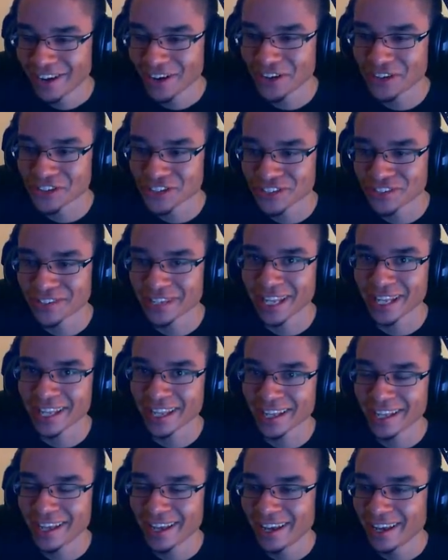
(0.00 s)
also, like,
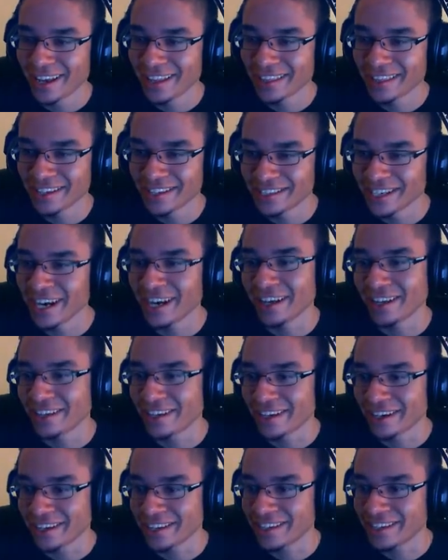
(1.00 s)
the
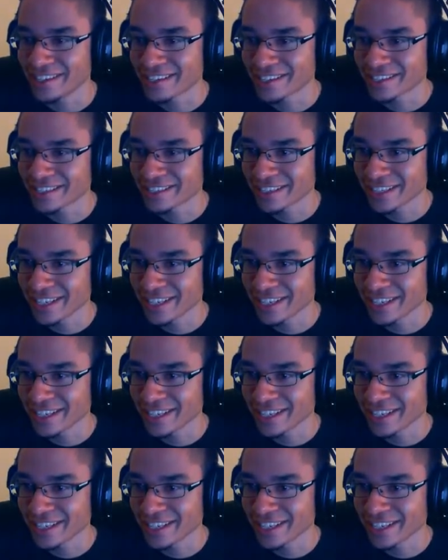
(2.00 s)
dialogue in this.